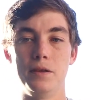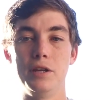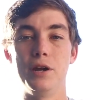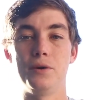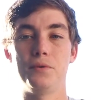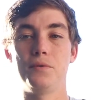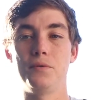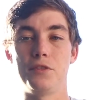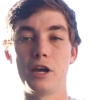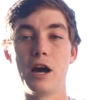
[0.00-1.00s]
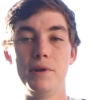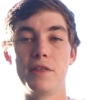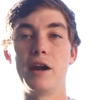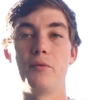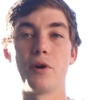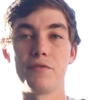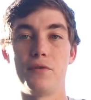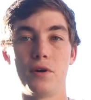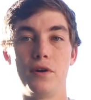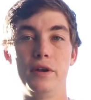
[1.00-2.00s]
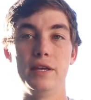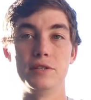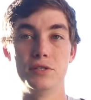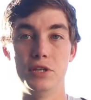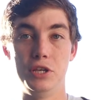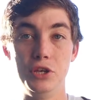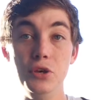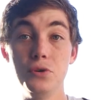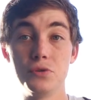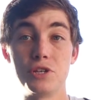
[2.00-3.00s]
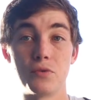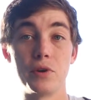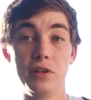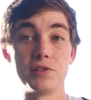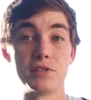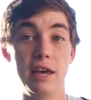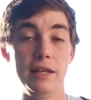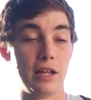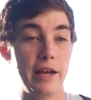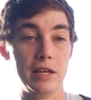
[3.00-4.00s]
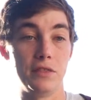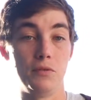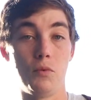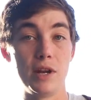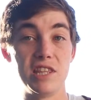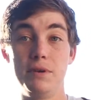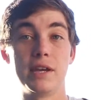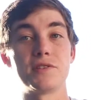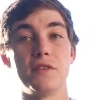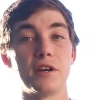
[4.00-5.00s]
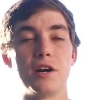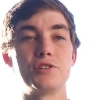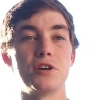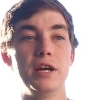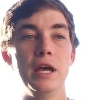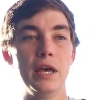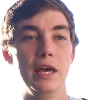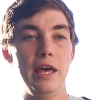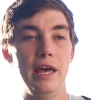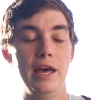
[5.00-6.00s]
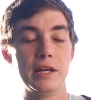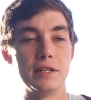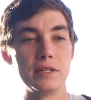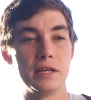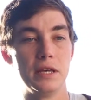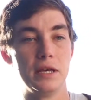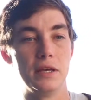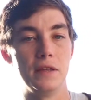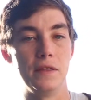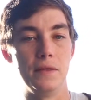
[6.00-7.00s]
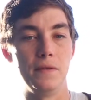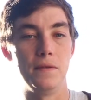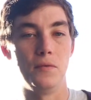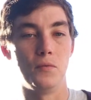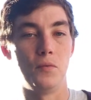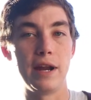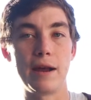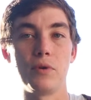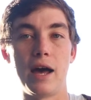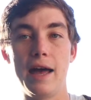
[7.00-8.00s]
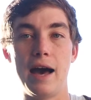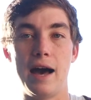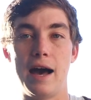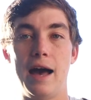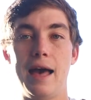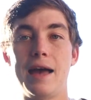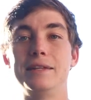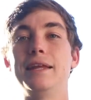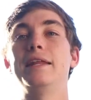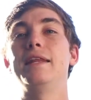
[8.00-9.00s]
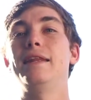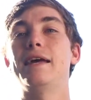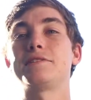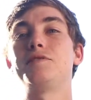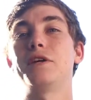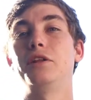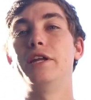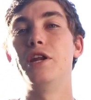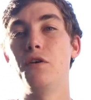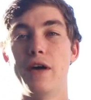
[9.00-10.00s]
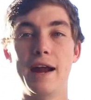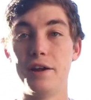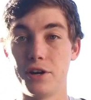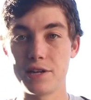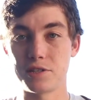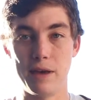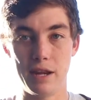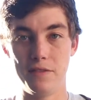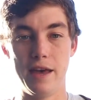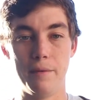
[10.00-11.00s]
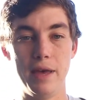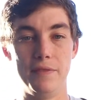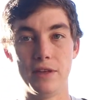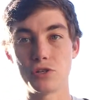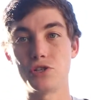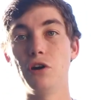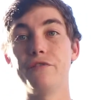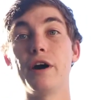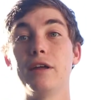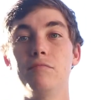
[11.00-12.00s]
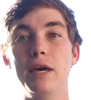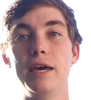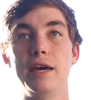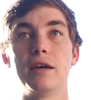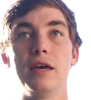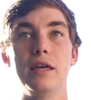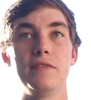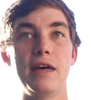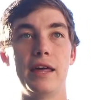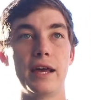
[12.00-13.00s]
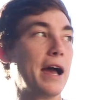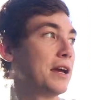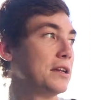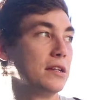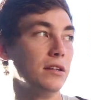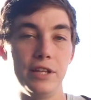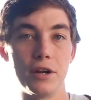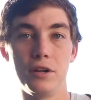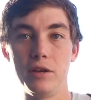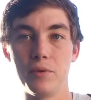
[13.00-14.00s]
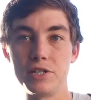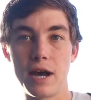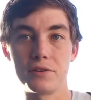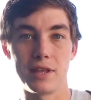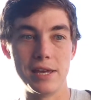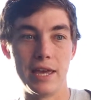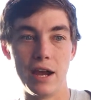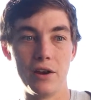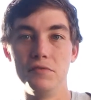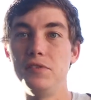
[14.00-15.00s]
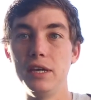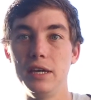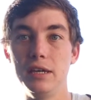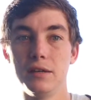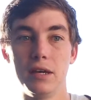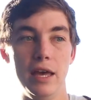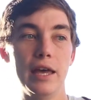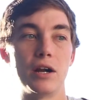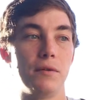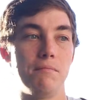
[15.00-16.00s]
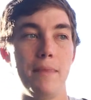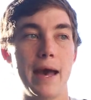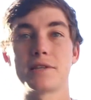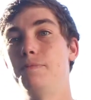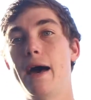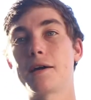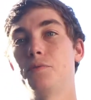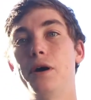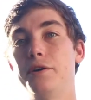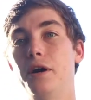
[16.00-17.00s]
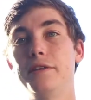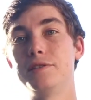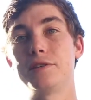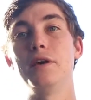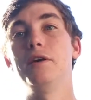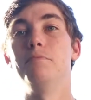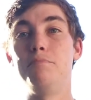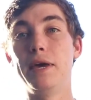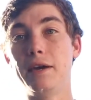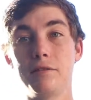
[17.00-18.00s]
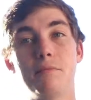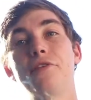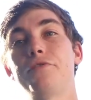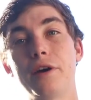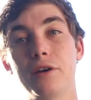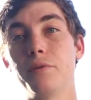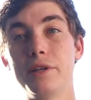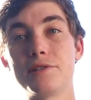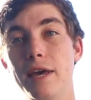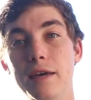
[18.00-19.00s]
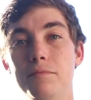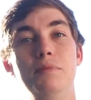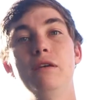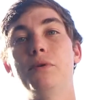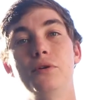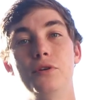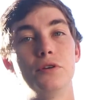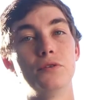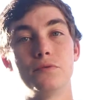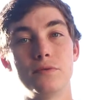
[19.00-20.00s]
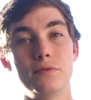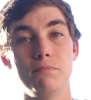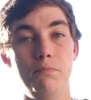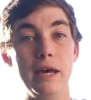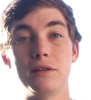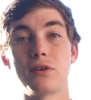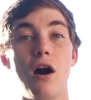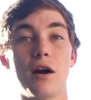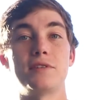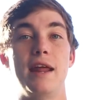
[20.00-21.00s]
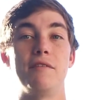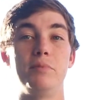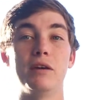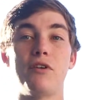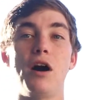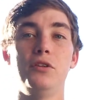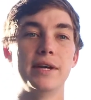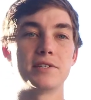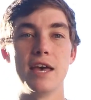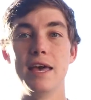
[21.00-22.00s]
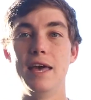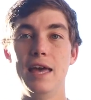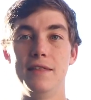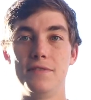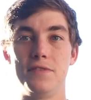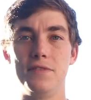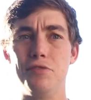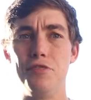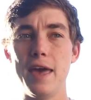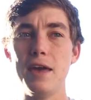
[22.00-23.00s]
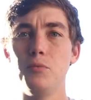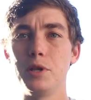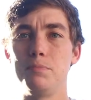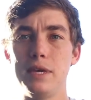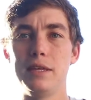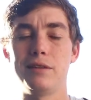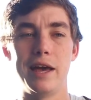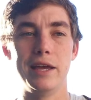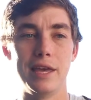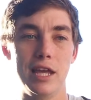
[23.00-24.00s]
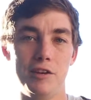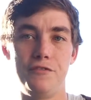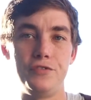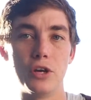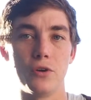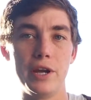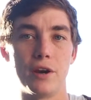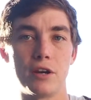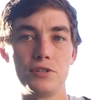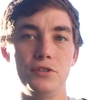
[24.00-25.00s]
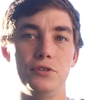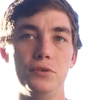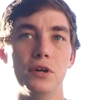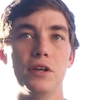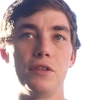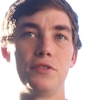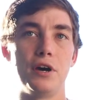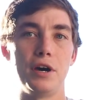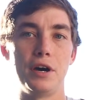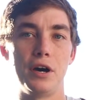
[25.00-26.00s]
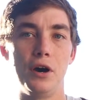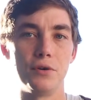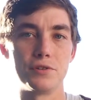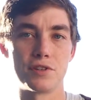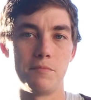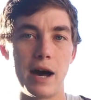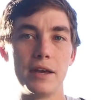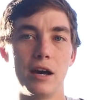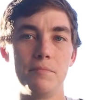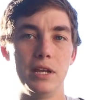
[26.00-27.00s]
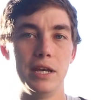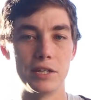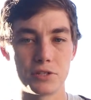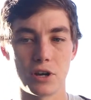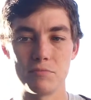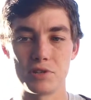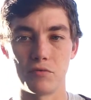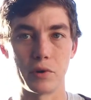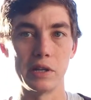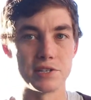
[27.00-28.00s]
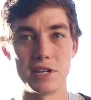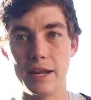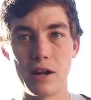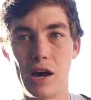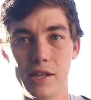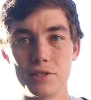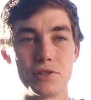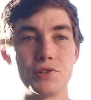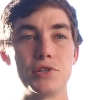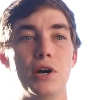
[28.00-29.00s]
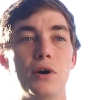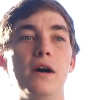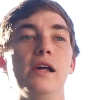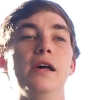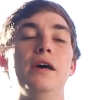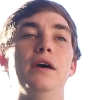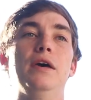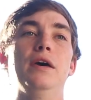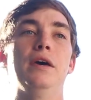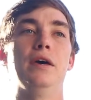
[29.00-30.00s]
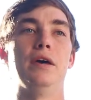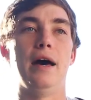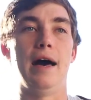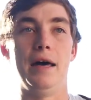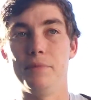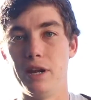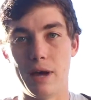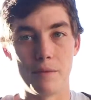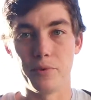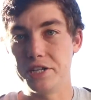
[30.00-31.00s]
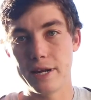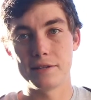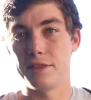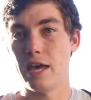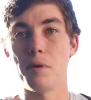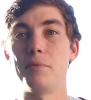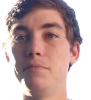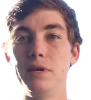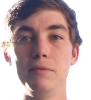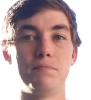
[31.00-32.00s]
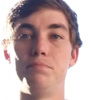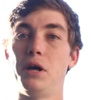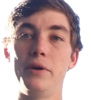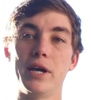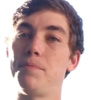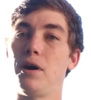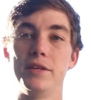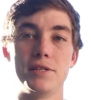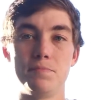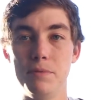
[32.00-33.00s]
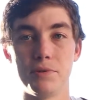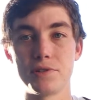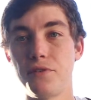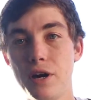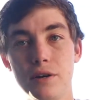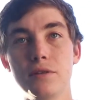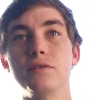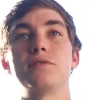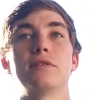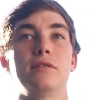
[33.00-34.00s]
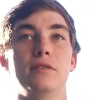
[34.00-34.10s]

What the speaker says: you know, the company that I work for is huge in real estate, like, one of the biggest in the country, and when I didn't necessarily know that. I underestimated them, and they're so fucking big that, like, I could literally reach out to, like, Gary Vee and Max Maxwell and all these big motherfucking real estate people who do big talks and have big followings, and they would be like inferior to the owners of my company in terms of real estate knowledge. So I'm reaching out to them. I'm gonna be blowing up all these people's phones,